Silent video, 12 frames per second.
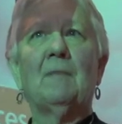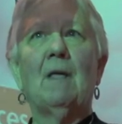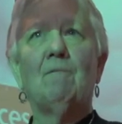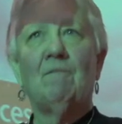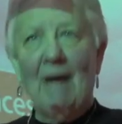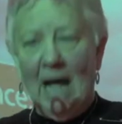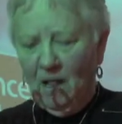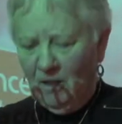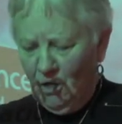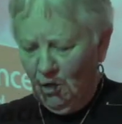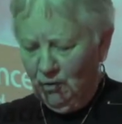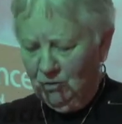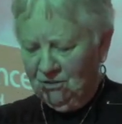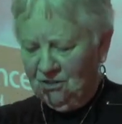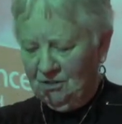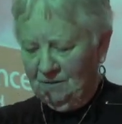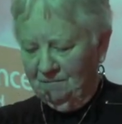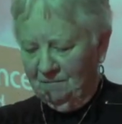
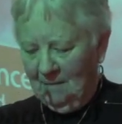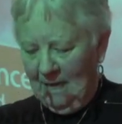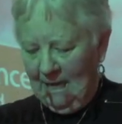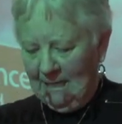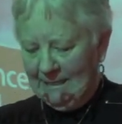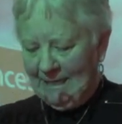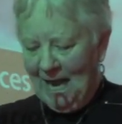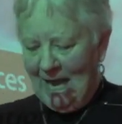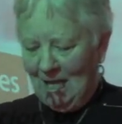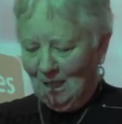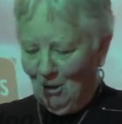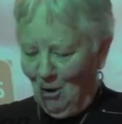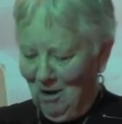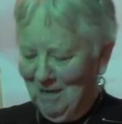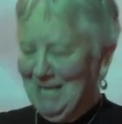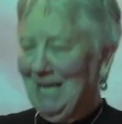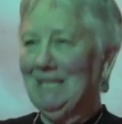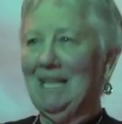values,
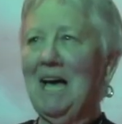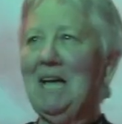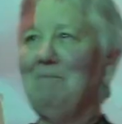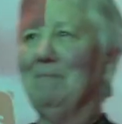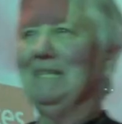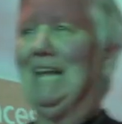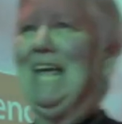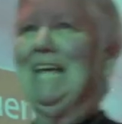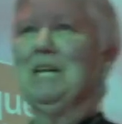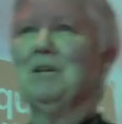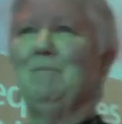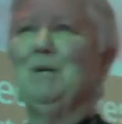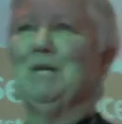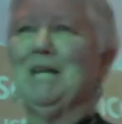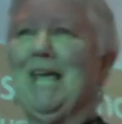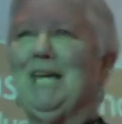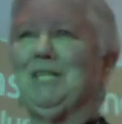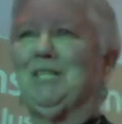dialogue, alignment, and
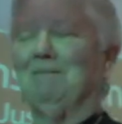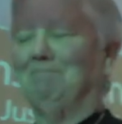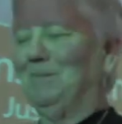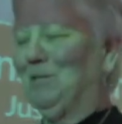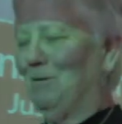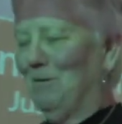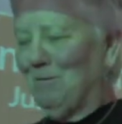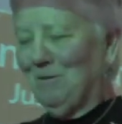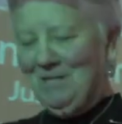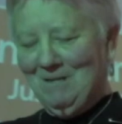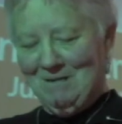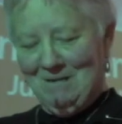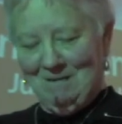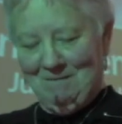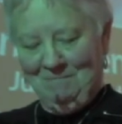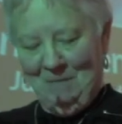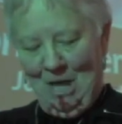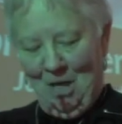communication. So those
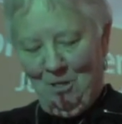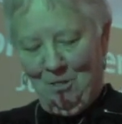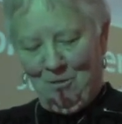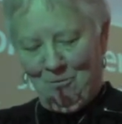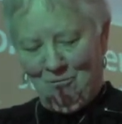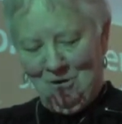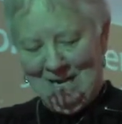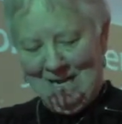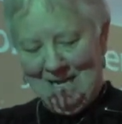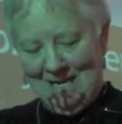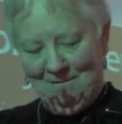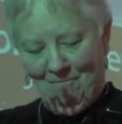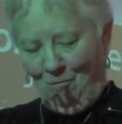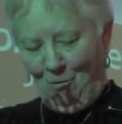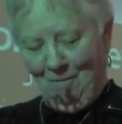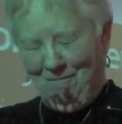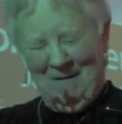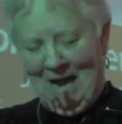are three,
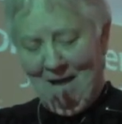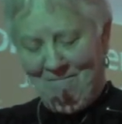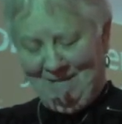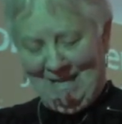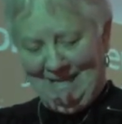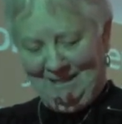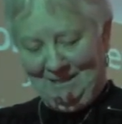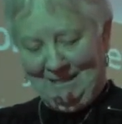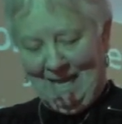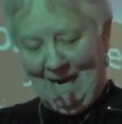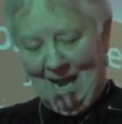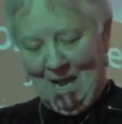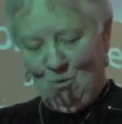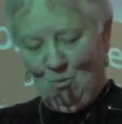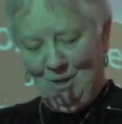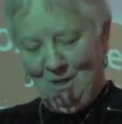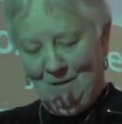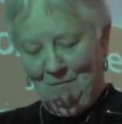four, five things that I
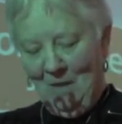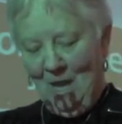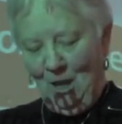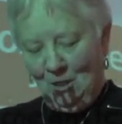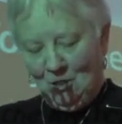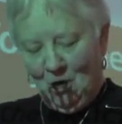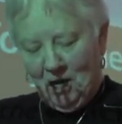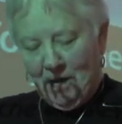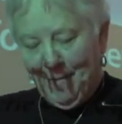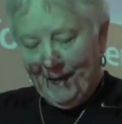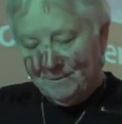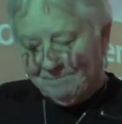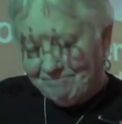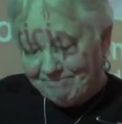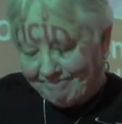will talk about.